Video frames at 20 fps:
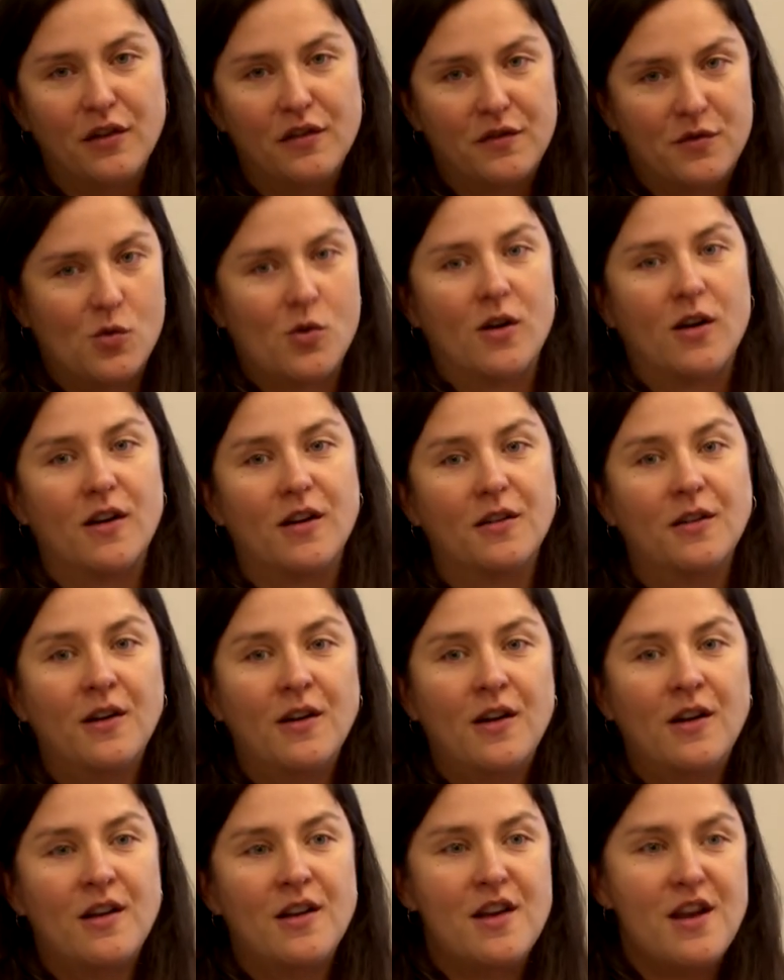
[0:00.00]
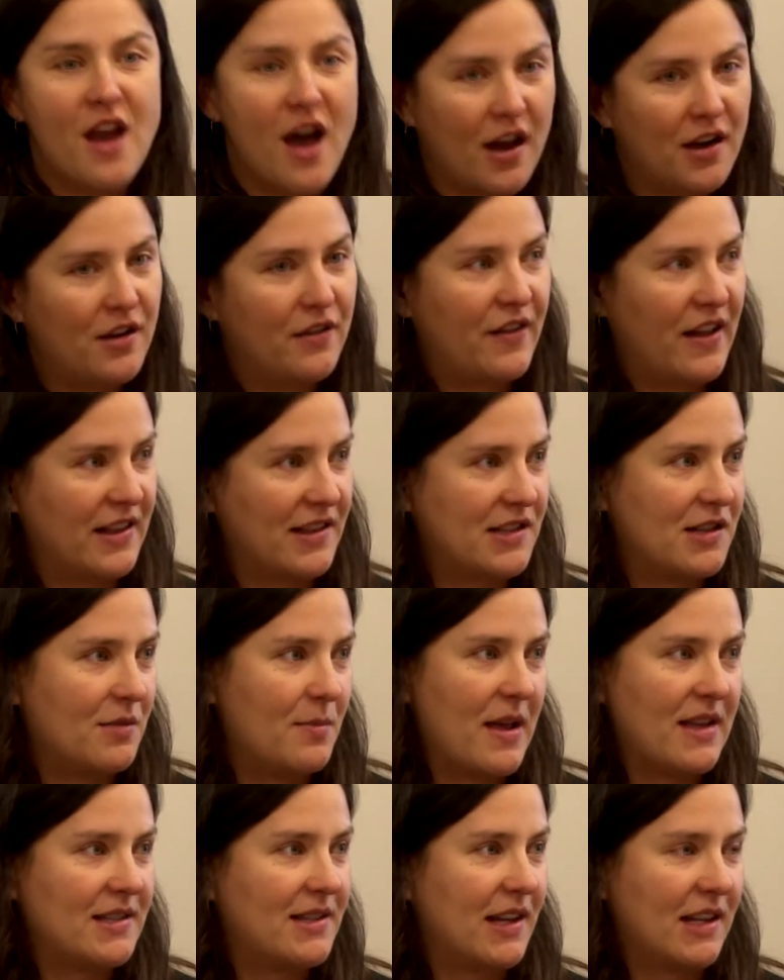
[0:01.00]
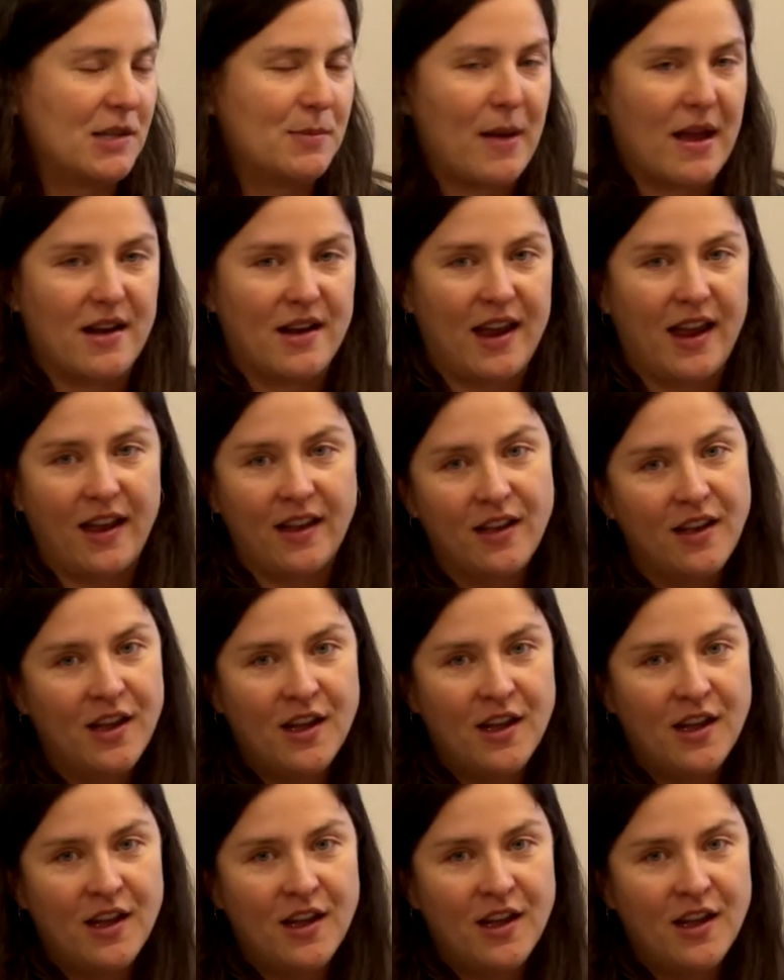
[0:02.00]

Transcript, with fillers: for non defense domestic spending.